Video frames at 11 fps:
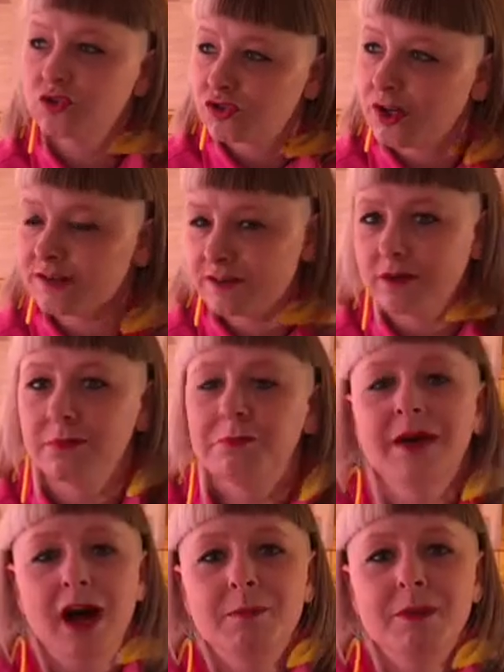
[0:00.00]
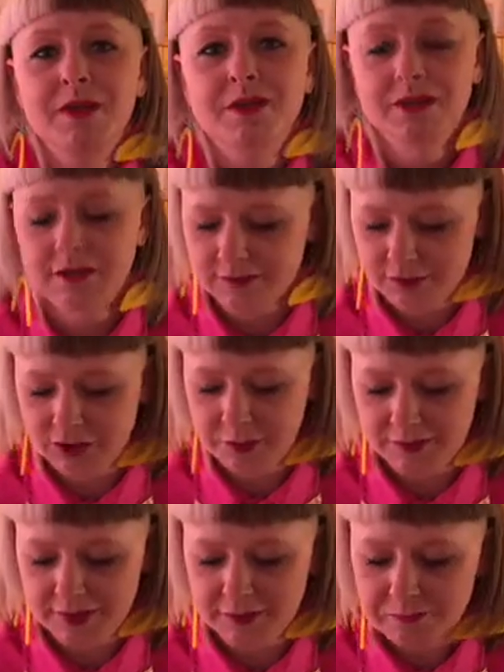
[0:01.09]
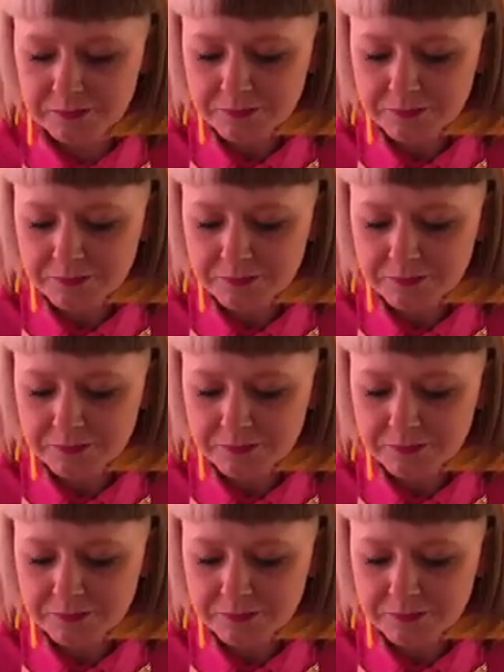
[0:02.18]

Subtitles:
start to pick up other things that go with it.